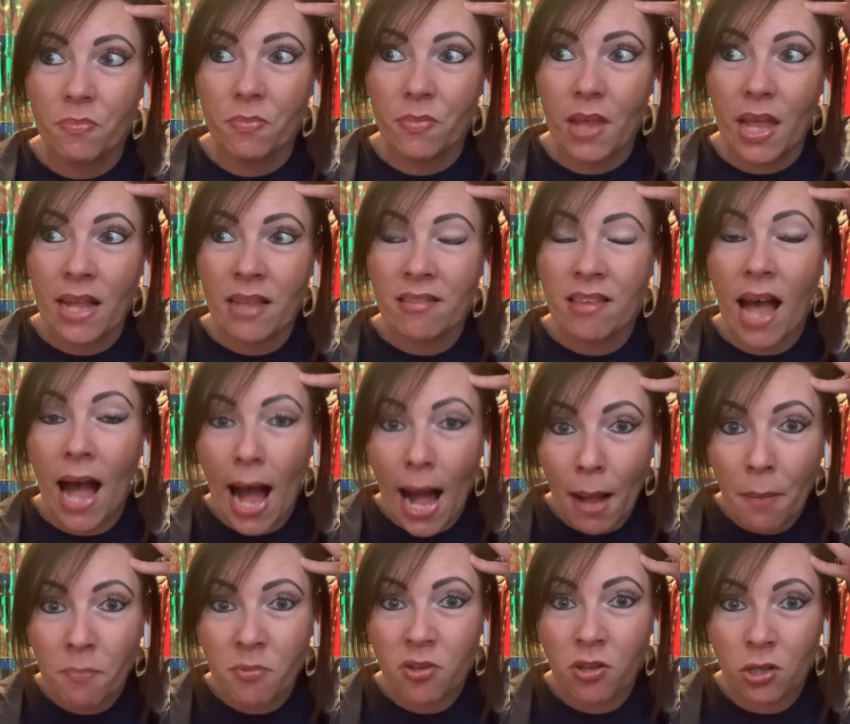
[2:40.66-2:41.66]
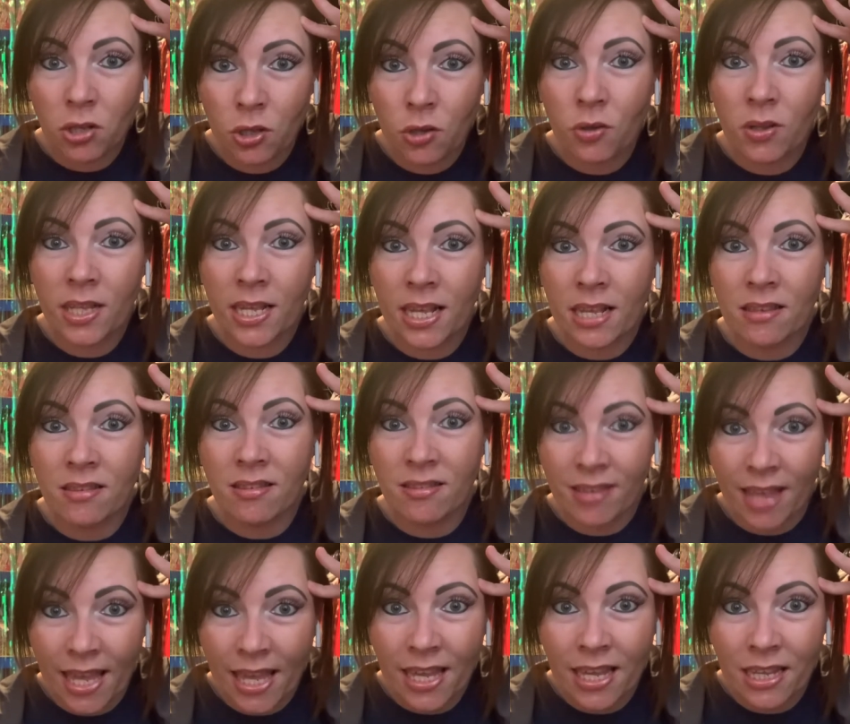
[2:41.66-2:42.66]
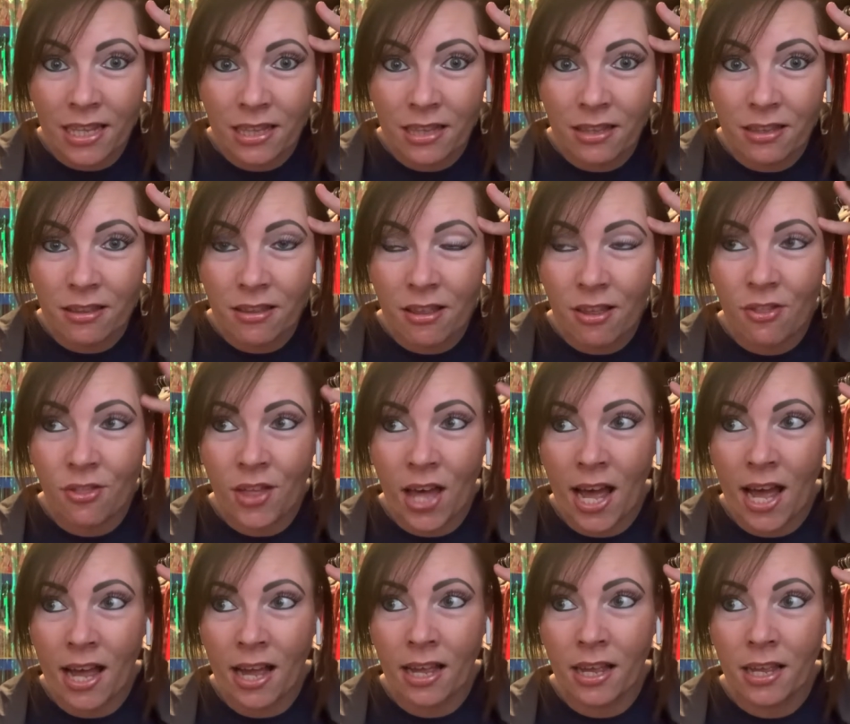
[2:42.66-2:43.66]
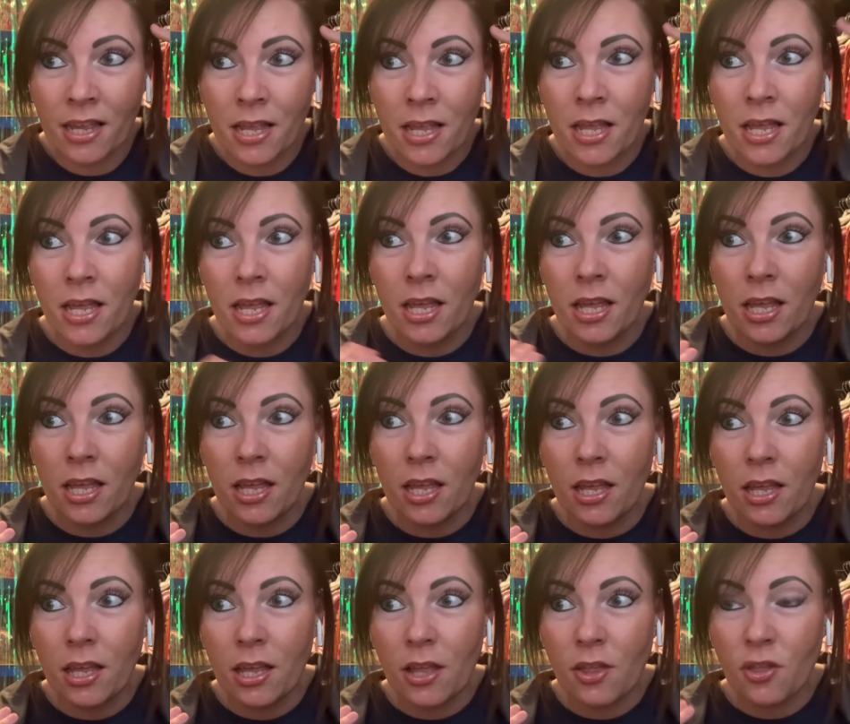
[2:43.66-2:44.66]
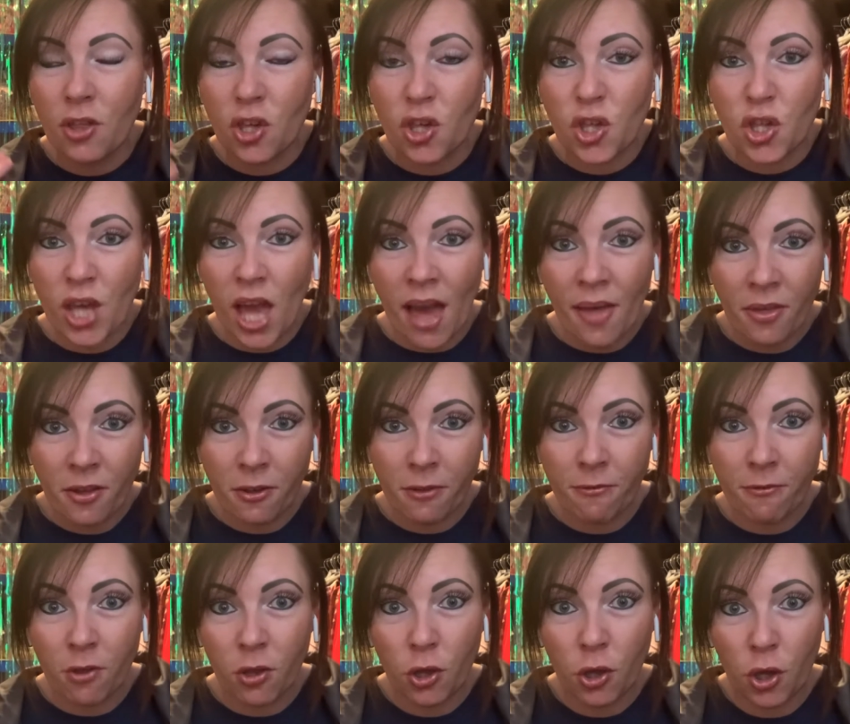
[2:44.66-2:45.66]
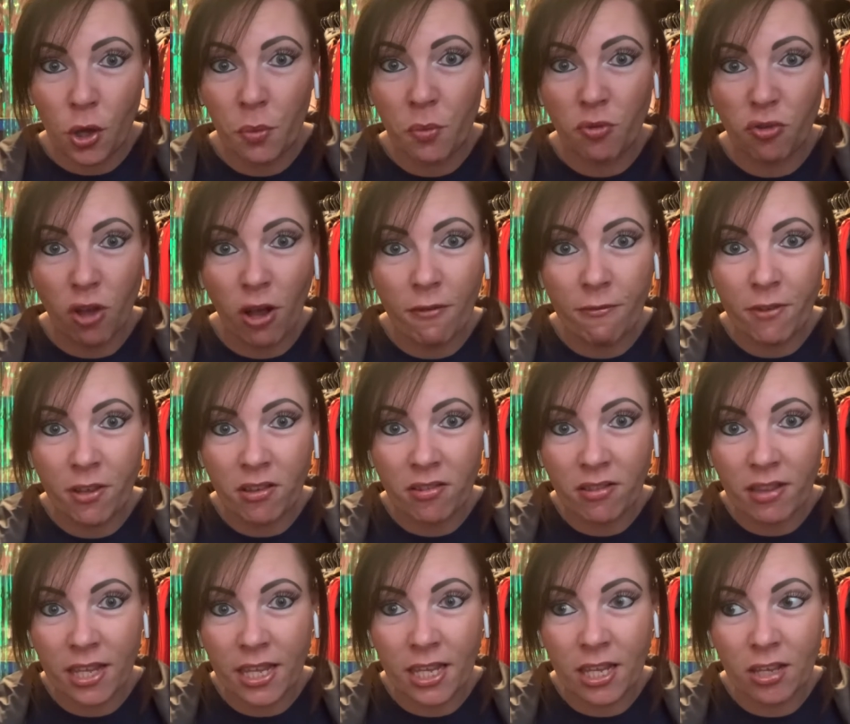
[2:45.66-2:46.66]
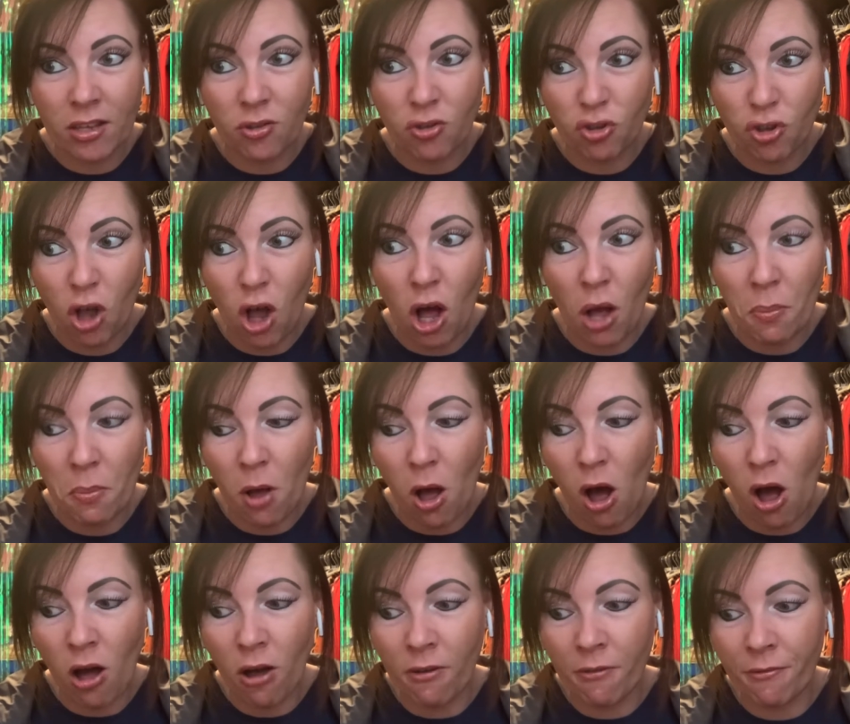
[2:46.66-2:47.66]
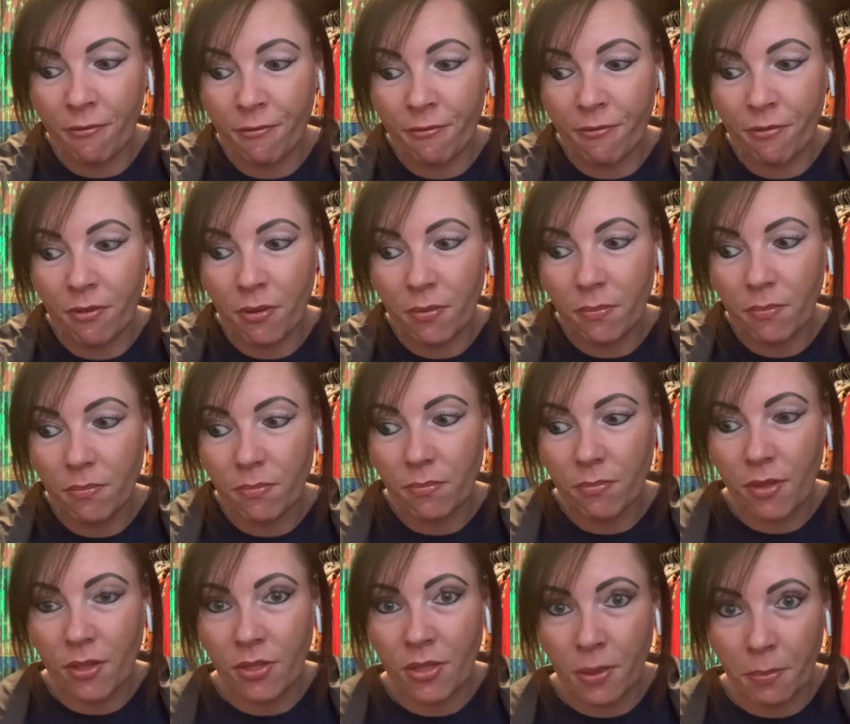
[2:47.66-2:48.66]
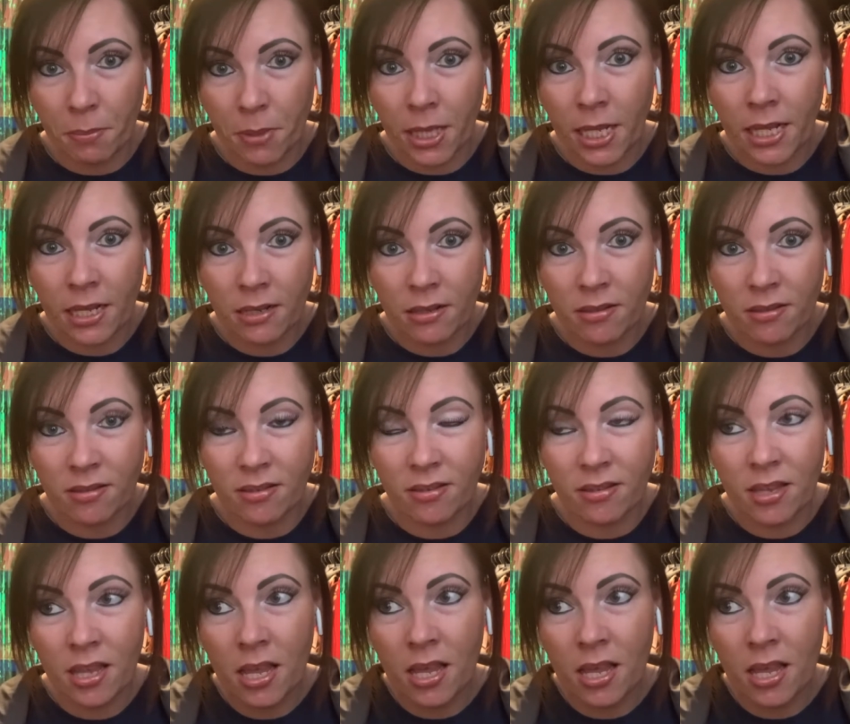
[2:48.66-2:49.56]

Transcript: it's absolutely insane that the sheriff, who is obviously top of the police,